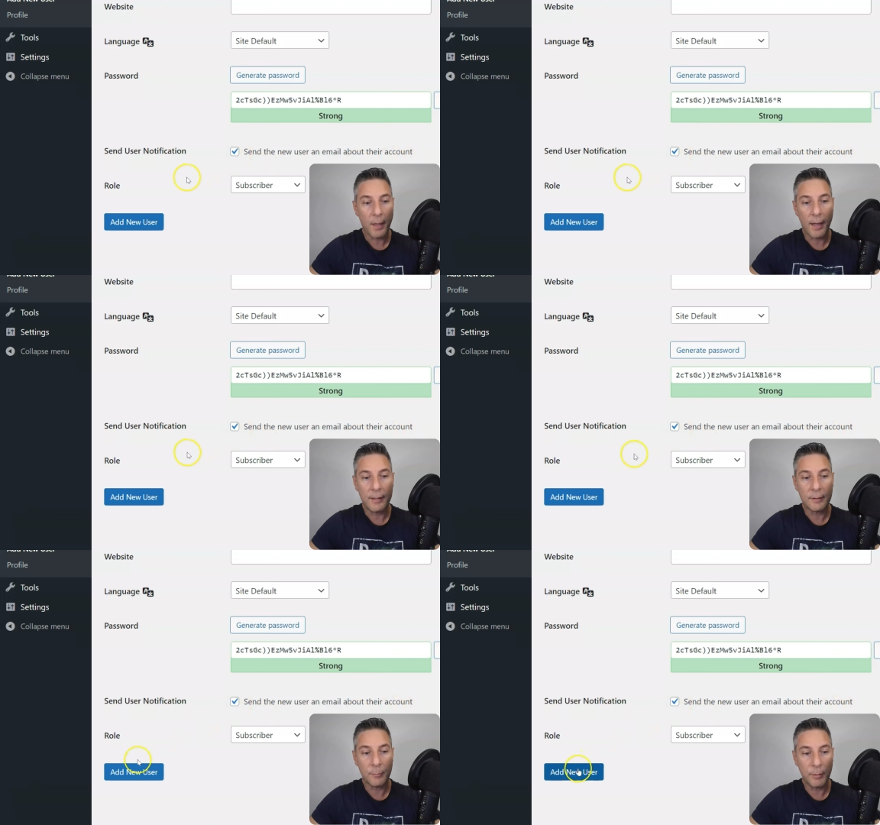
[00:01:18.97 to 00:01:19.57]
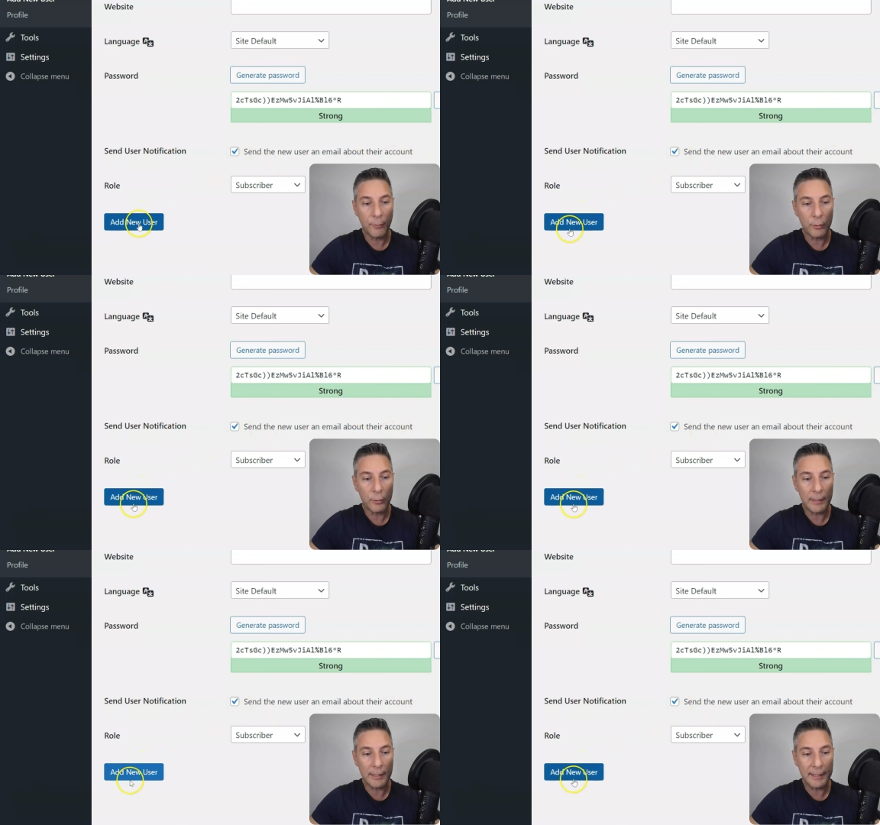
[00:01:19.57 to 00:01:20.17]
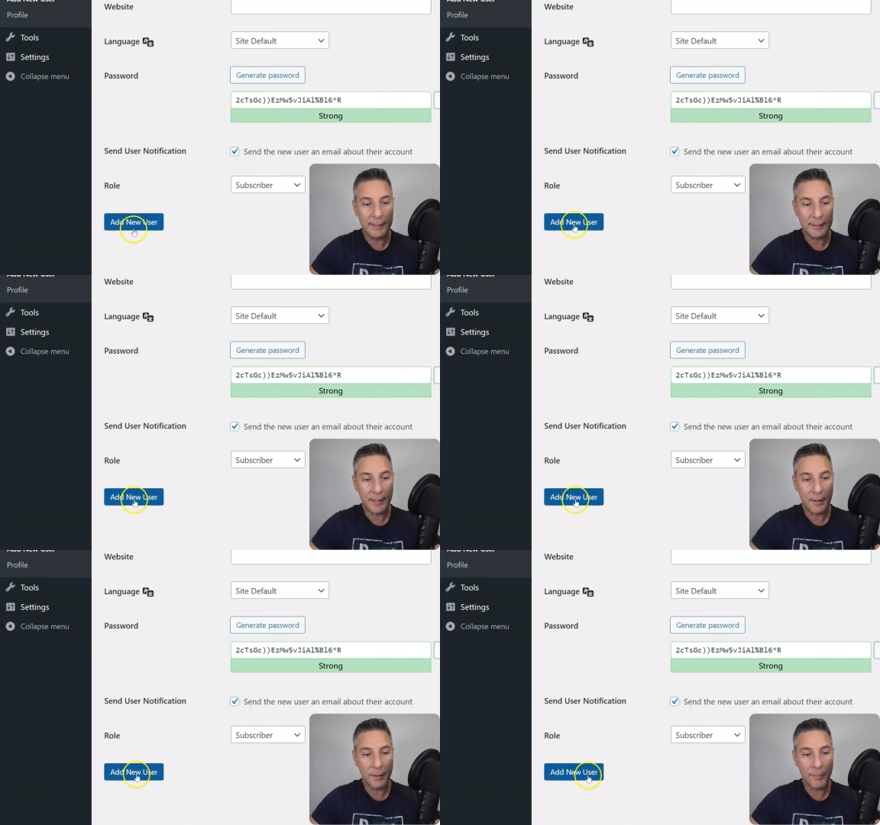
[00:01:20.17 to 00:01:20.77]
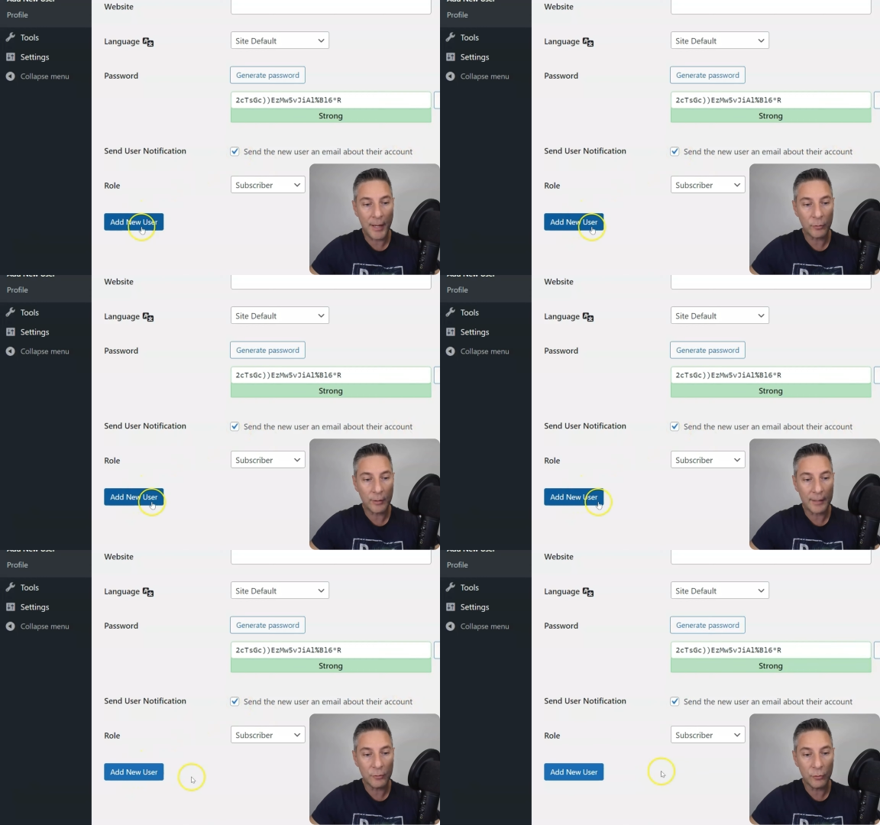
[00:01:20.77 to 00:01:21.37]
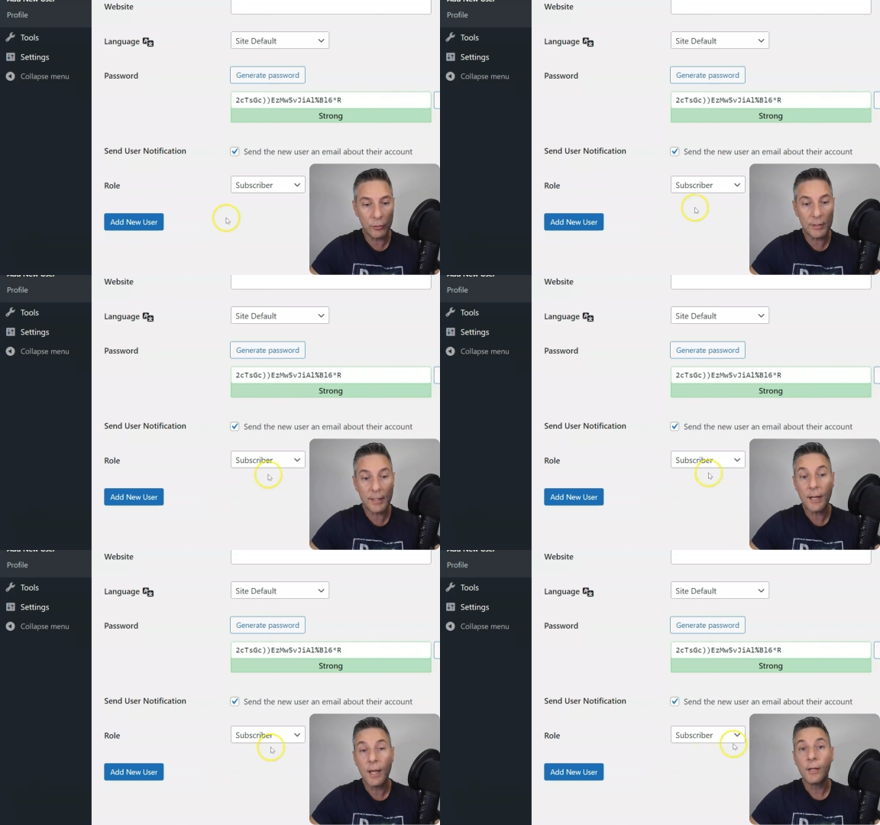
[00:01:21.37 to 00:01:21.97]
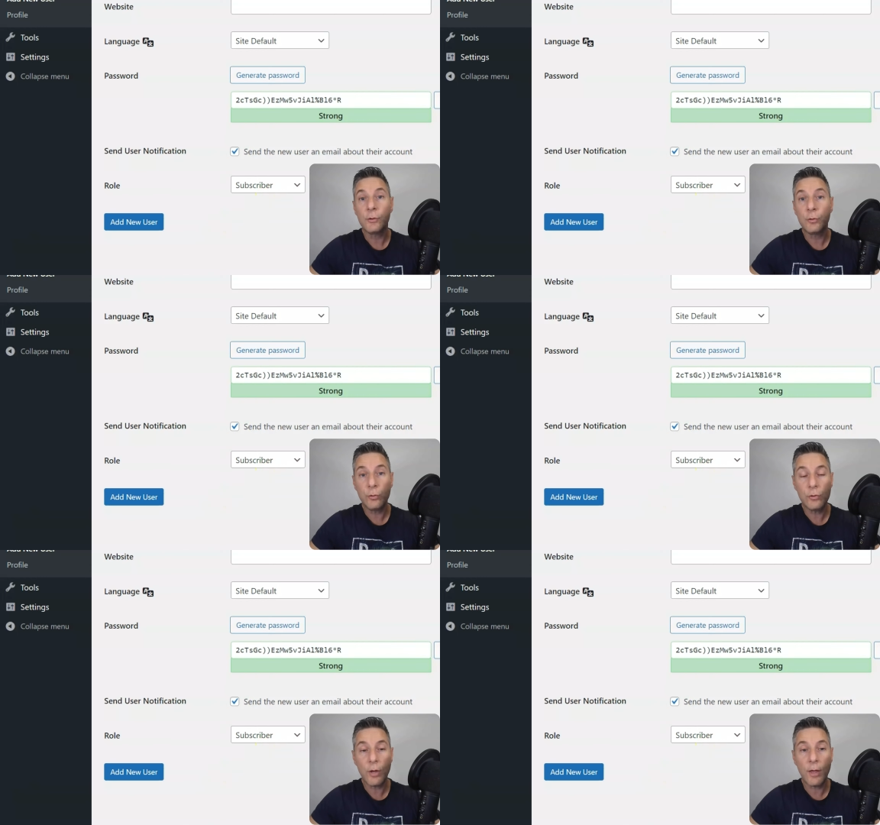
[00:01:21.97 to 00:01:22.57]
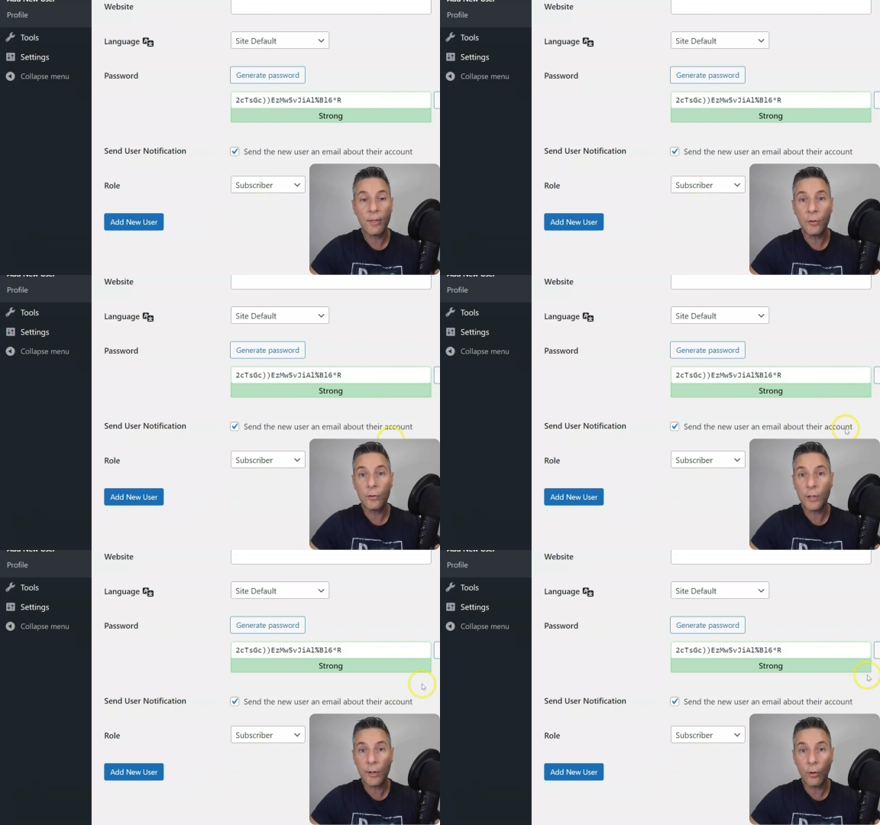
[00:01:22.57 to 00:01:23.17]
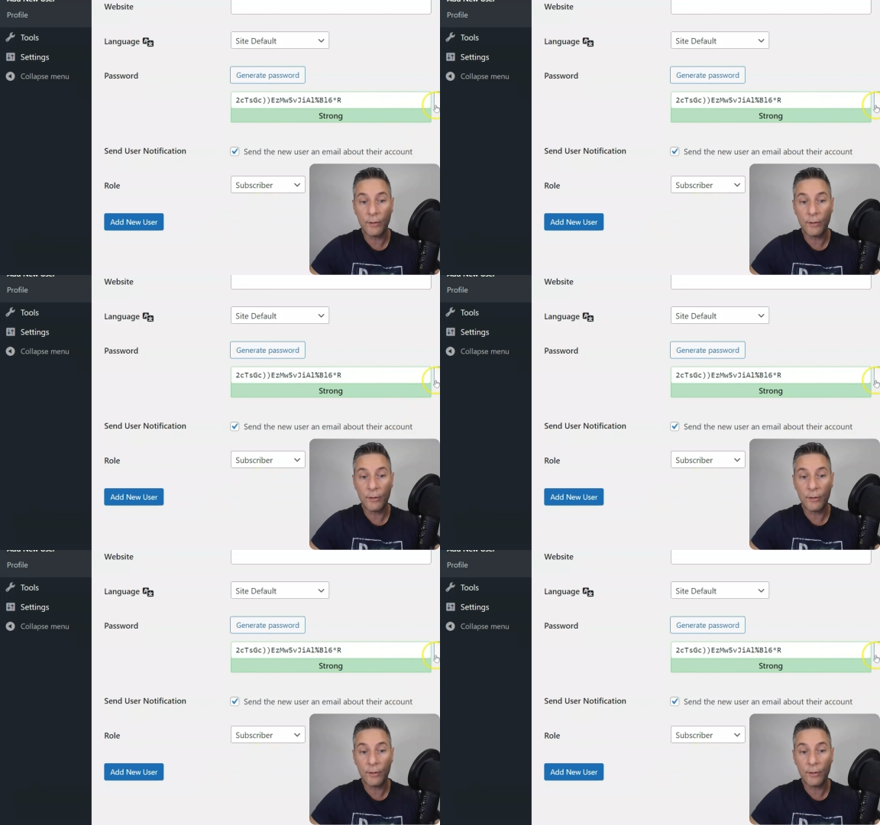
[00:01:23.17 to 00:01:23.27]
and before you click the button add new user, choose the user role.